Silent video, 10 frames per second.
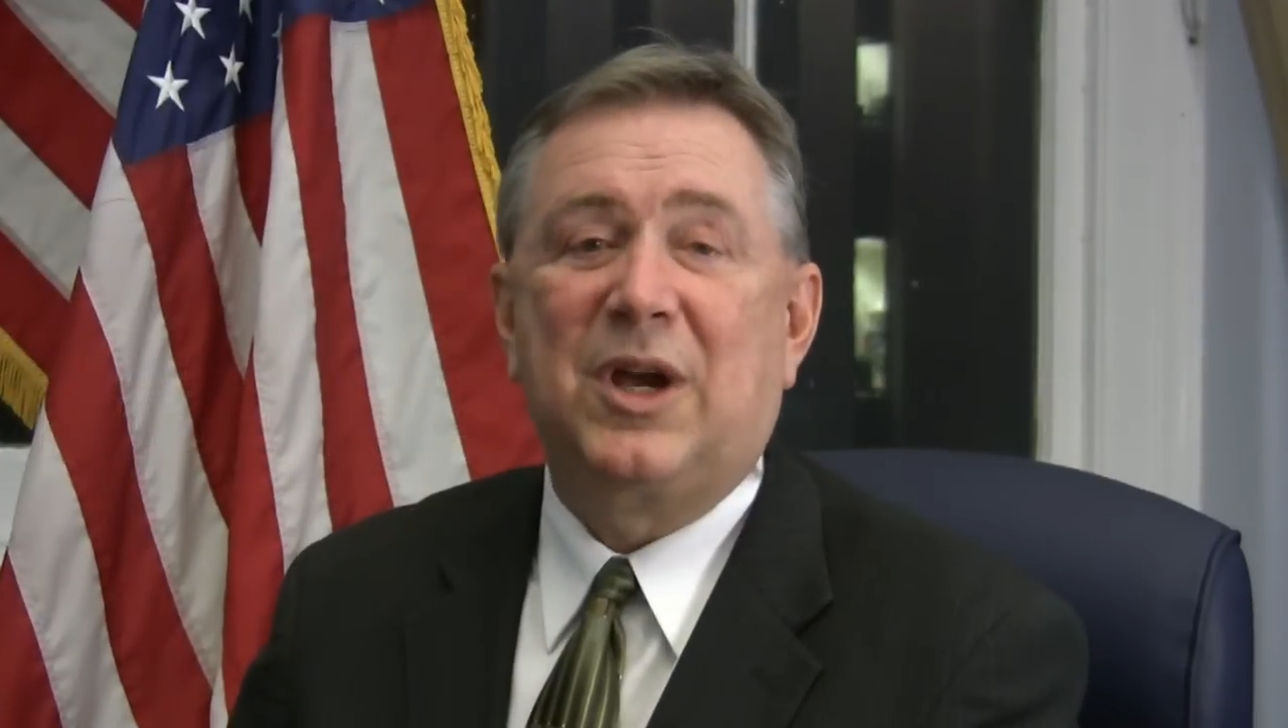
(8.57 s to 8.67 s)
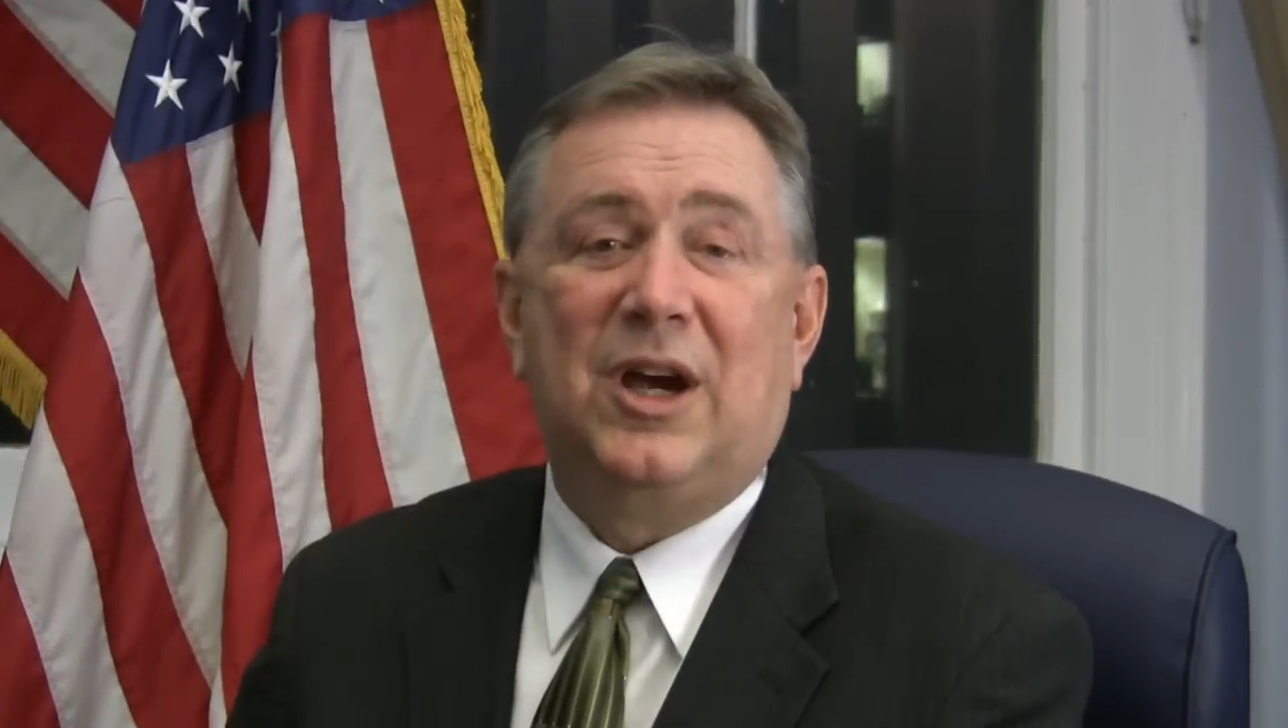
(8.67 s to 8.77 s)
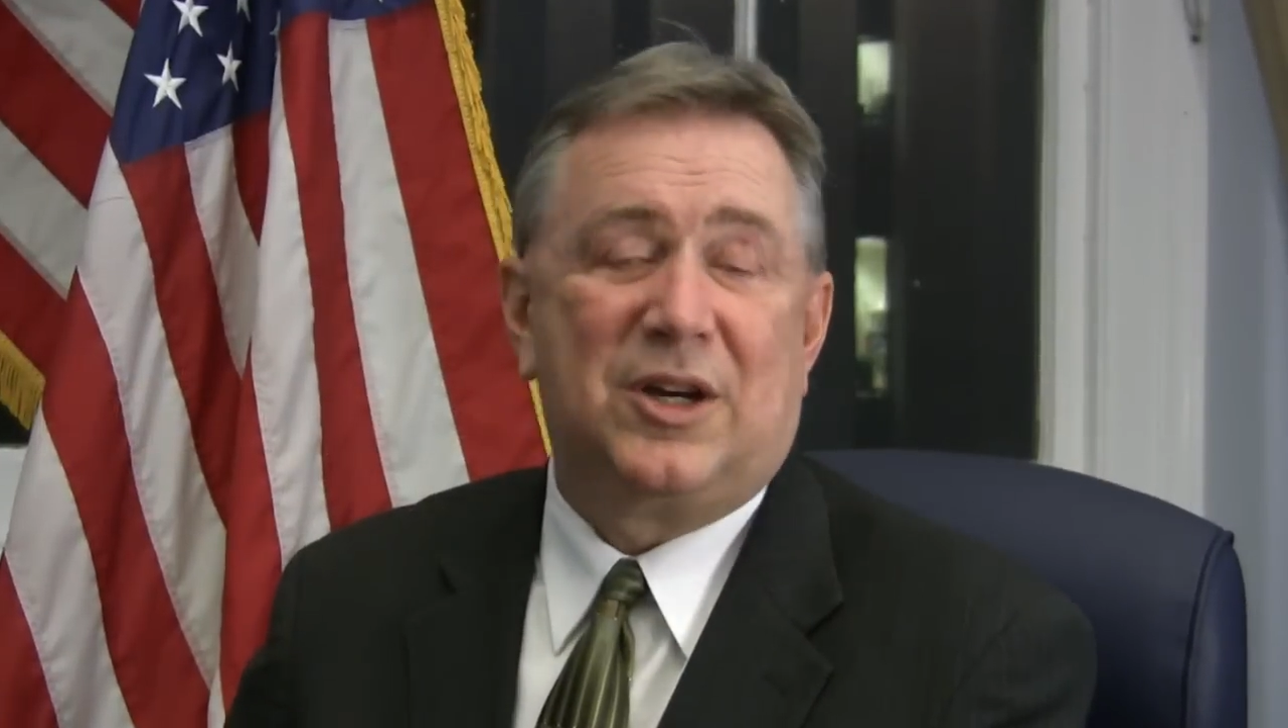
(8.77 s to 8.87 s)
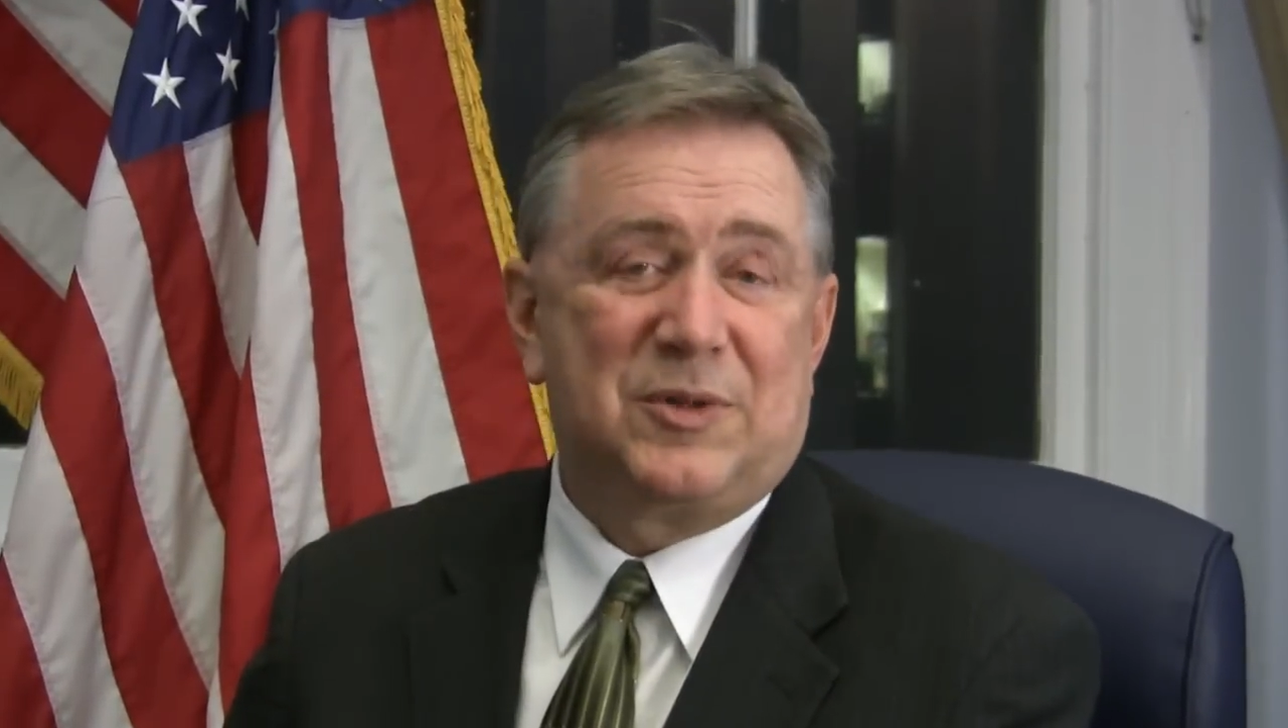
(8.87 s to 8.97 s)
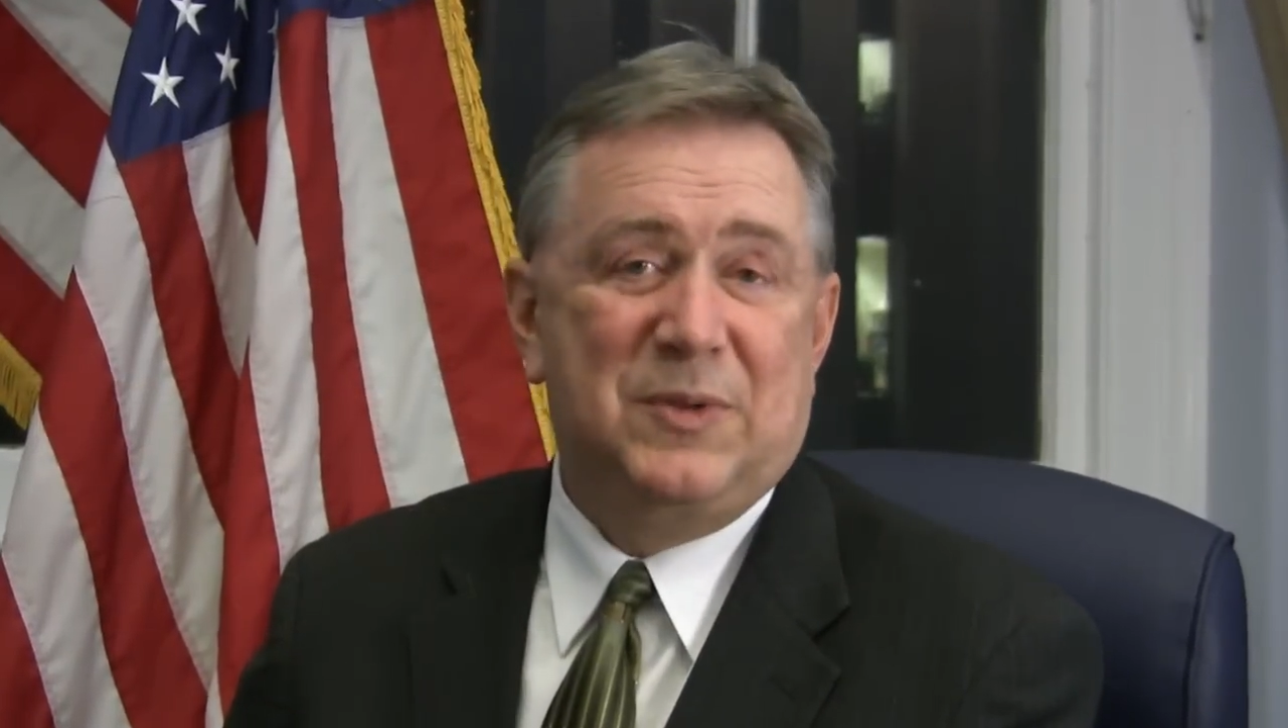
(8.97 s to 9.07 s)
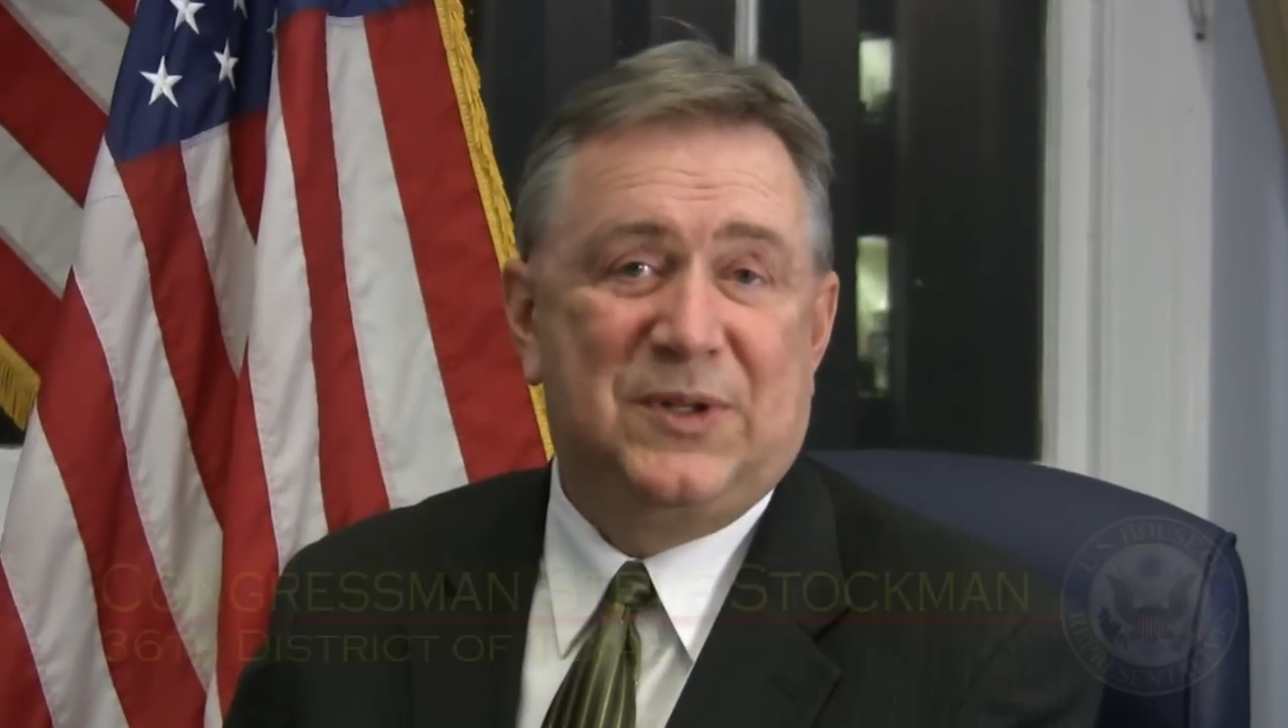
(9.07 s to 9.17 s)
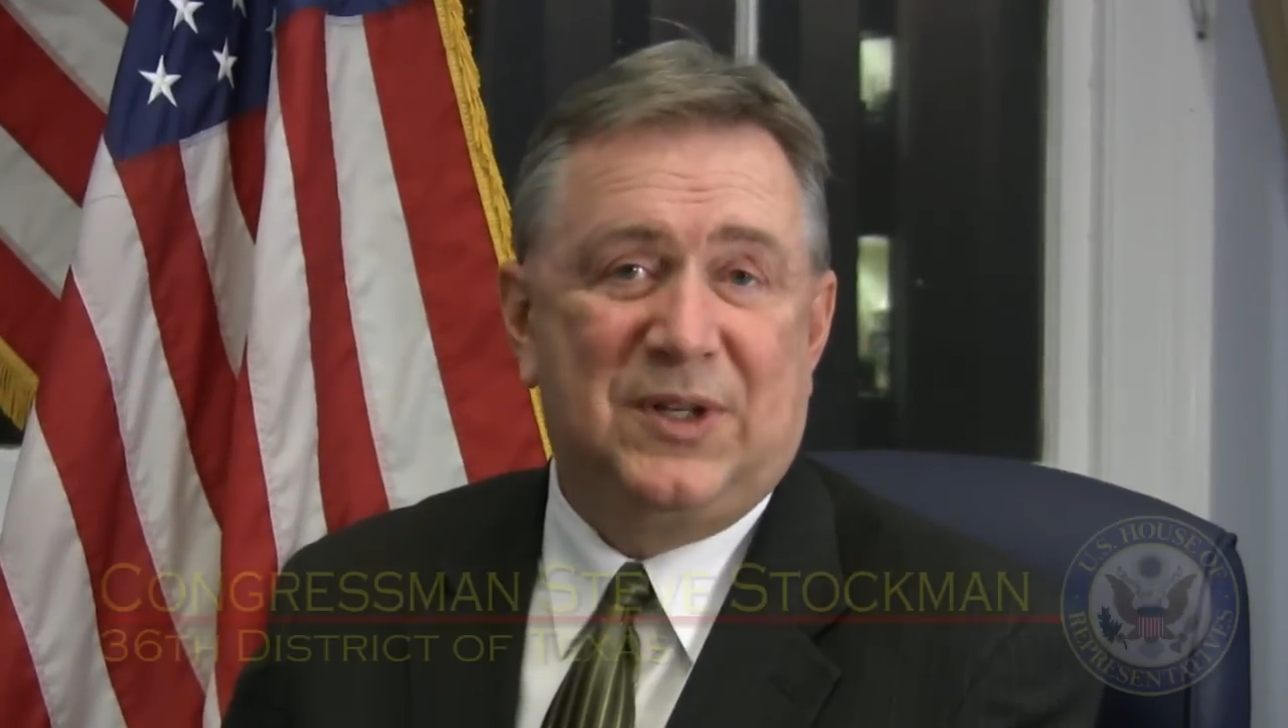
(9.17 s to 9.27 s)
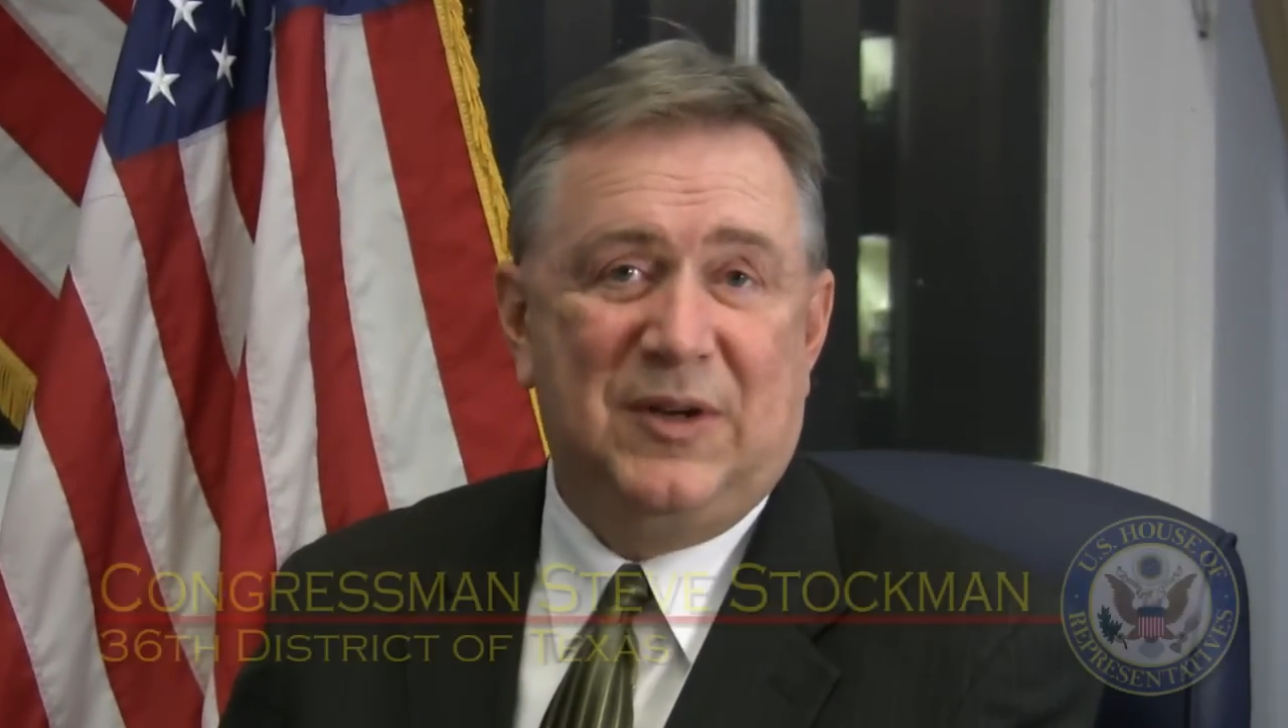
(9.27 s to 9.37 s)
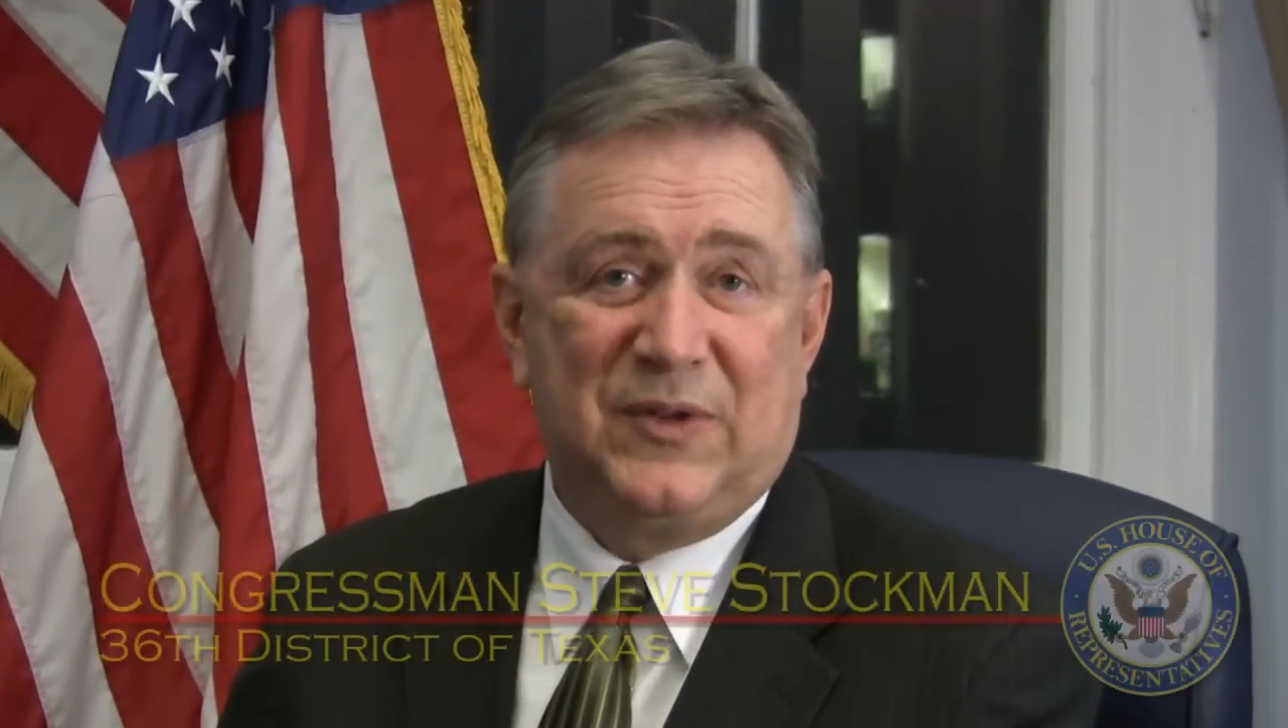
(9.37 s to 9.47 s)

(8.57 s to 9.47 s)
Congressman Steve